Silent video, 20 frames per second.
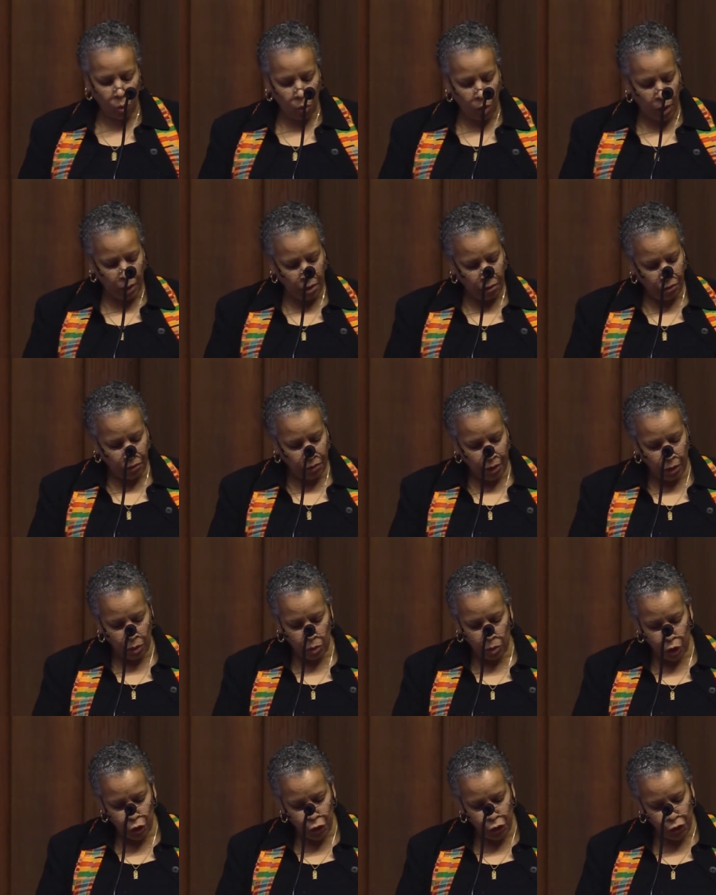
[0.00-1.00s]
what if
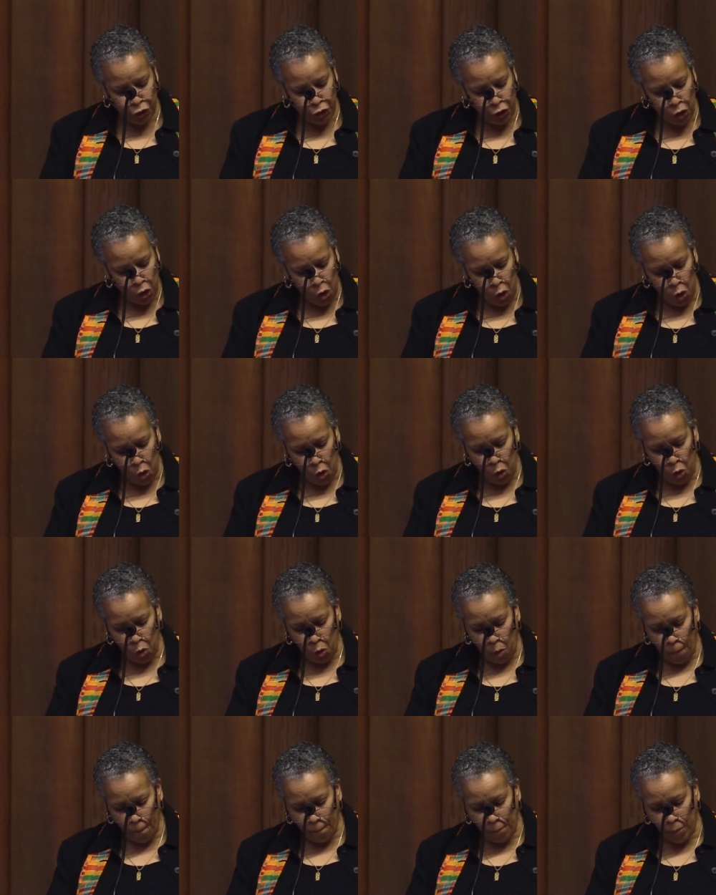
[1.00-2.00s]
there was
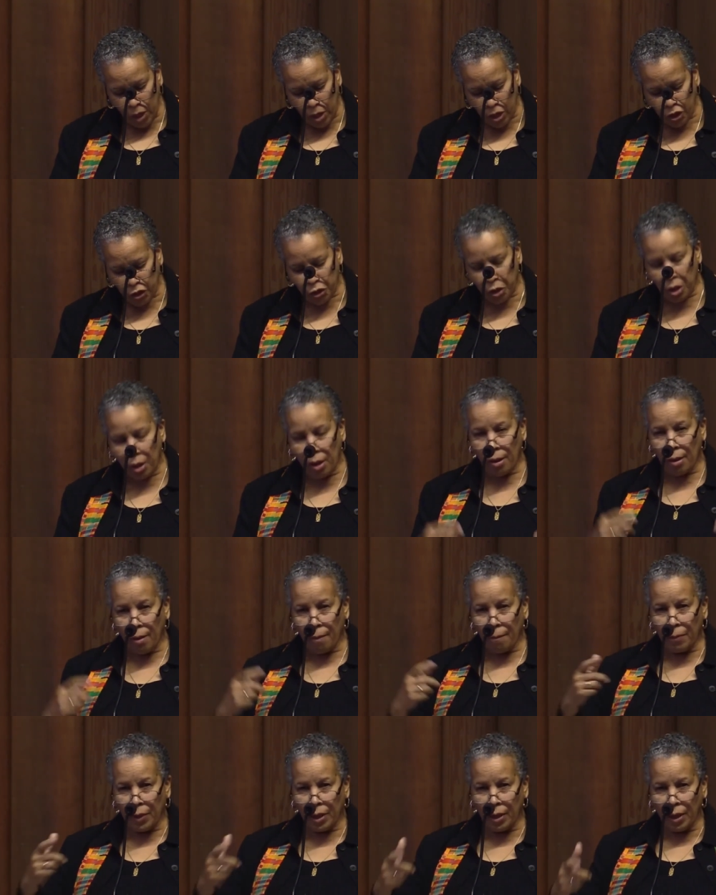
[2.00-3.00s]
so much
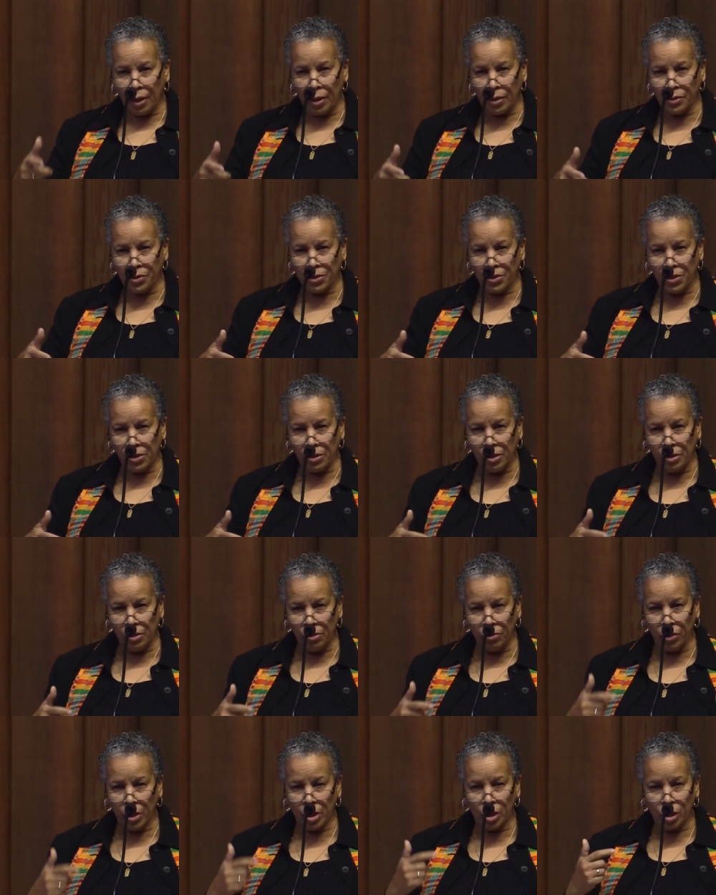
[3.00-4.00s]

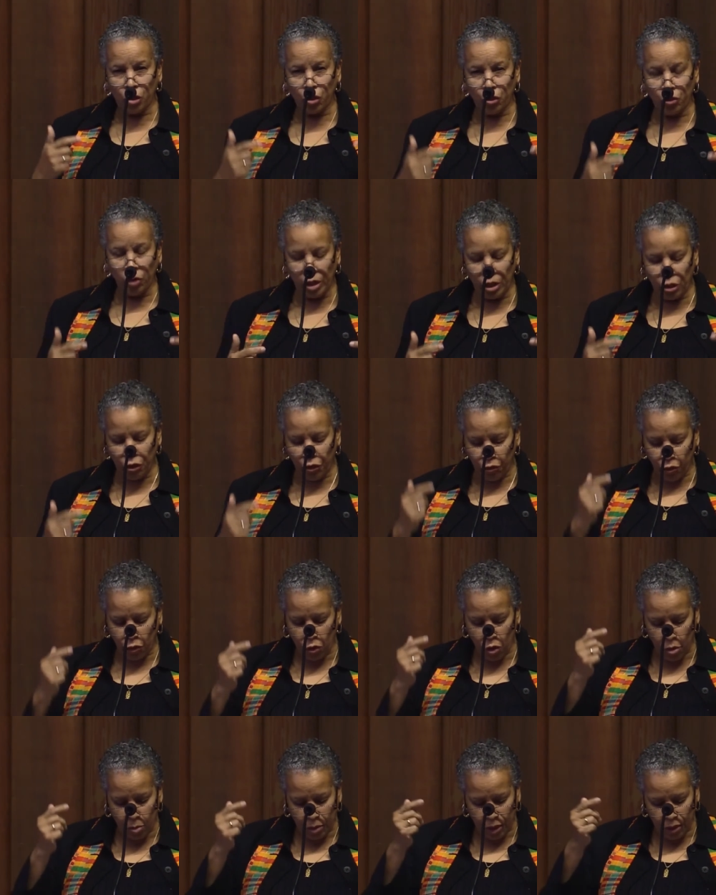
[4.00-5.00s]
positive,
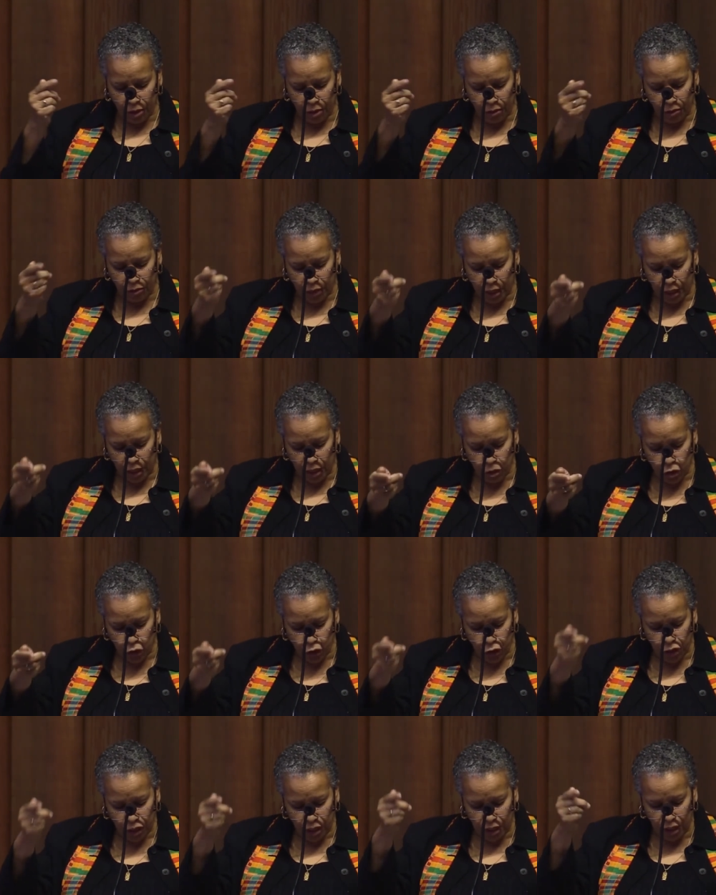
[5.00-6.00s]
transformative
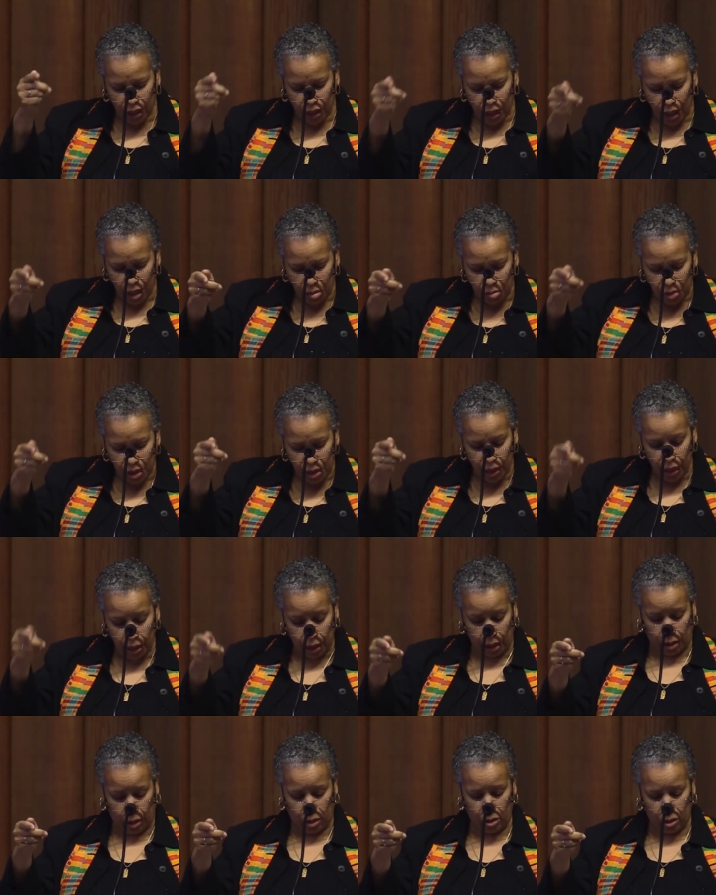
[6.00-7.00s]
energy
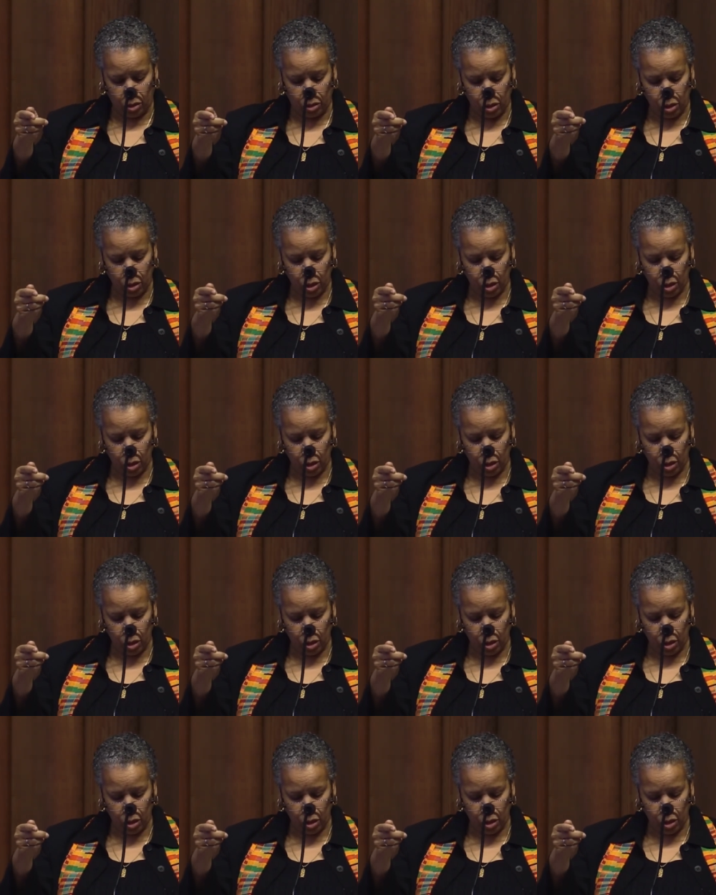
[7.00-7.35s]
emanated